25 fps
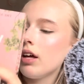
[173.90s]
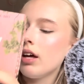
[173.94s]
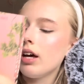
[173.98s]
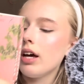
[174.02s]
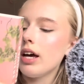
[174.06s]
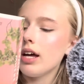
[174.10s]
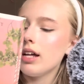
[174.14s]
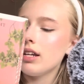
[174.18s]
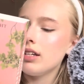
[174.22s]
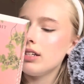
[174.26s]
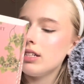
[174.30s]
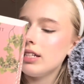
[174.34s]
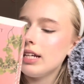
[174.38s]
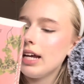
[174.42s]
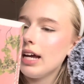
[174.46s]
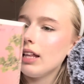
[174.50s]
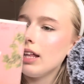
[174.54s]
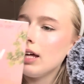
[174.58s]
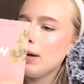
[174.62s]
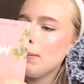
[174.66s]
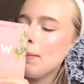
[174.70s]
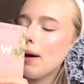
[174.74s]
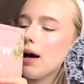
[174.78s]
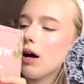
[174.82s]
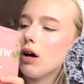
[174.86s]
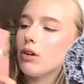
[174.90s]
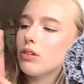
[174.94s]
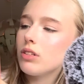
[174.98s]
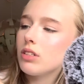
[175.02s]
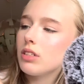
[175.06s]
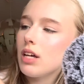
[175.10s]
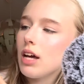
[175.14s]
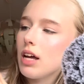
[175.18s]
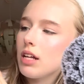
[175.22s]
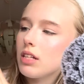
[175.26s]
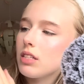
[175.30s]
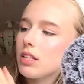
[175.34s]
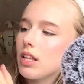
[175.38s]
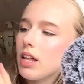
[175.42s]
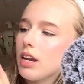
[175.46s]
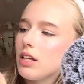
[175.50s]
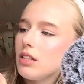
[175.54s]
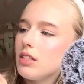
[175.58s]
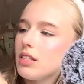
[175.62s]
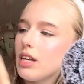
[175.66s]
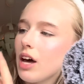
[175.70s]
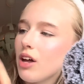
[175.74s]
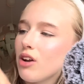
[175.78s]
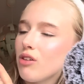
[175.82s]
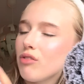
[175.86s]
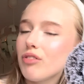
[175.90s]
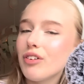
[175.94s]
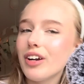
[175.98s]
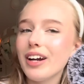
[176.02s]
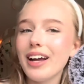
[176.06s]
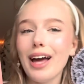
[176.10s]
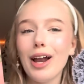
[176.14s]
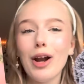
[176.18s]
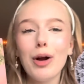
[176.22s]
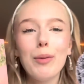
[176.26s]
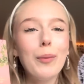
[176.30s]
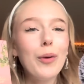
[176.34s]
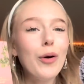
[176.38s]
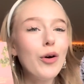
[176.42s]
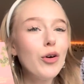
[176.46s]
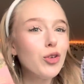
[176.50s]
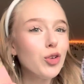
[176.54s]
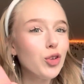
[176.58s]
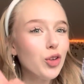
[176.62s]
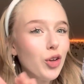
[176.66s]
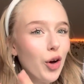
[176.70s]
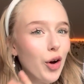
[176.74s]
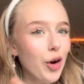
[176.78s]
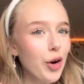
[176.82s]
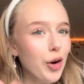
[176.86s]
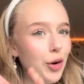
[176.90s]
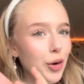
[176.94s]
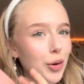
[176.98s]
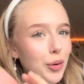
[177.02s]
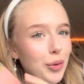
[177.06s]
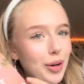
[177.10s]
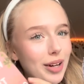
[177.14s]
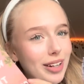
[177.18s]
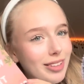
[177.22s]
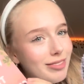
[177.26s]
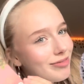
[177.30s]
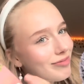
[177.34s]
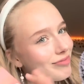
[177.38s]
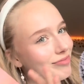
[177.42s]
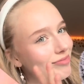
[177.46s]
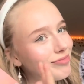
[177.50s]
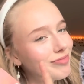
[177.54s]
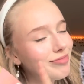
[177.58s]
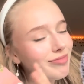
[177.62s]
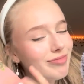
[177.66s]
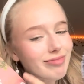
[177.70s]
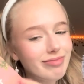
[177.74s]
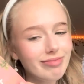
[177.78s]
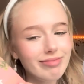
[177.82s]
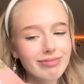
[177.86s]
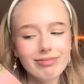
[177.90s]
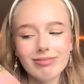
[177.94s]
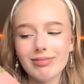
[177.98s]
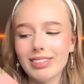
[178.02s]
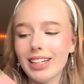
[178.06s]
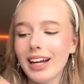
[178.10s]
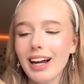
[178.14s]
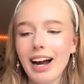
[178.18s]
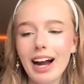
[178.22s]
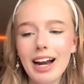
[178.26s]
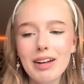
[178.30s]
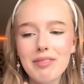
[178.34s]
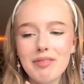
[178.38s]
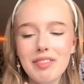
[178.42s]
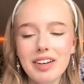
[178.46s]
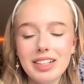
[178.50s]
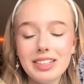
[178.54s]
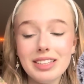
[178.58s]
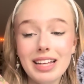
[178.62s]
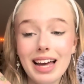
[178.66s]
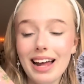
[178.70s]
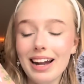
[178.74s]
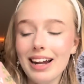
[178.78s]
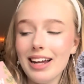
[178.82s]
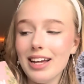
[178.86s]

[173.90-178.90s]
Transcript: and Daily Mail says that it's unforgettable, so kind of excited.